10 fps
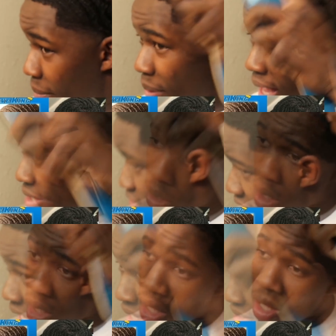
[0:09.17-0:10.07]
has
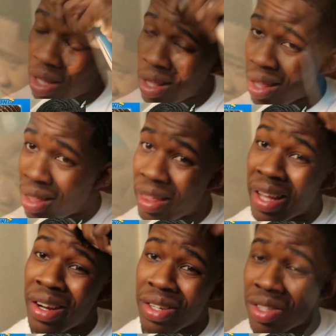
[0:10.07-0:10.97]
changed the game.
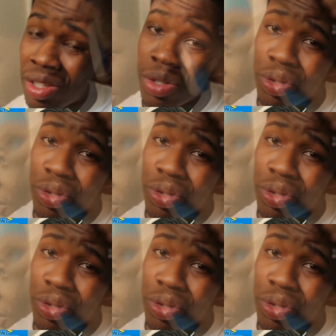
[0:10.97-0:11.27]
There's a new